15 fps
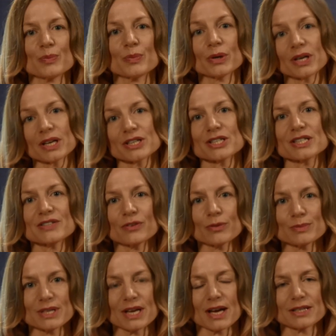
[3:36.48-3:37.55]
Predictions
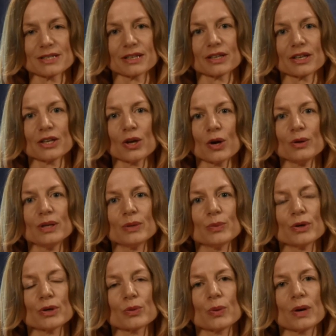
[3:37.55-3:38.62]
from data can only
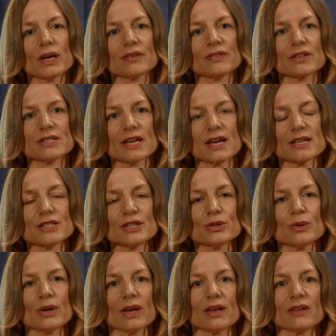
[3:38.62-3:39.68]
work well if the data
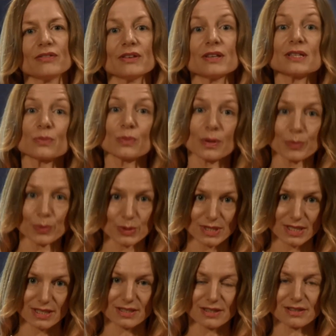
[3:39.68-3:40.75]
you have is
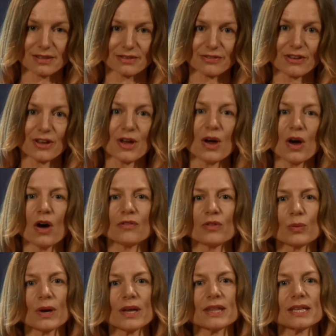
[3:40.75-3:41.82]
representative of the
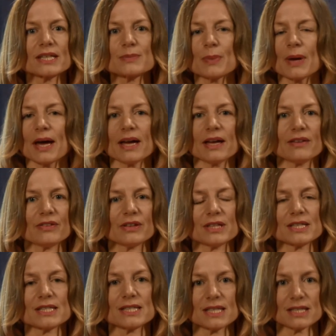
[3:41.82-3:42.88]
way things behave in
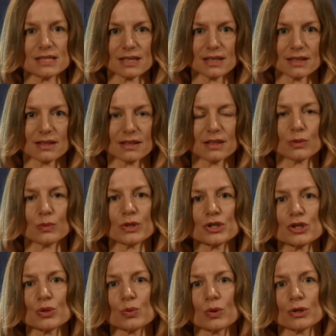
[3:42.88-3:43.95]
the setting in
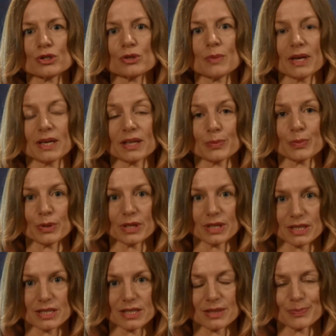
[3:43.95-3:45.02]
which you want to make the
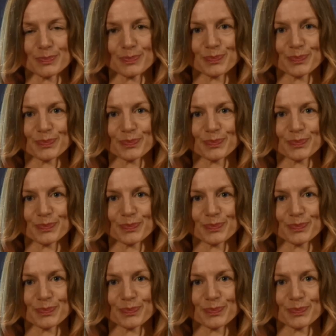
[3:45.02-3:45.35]
prediction.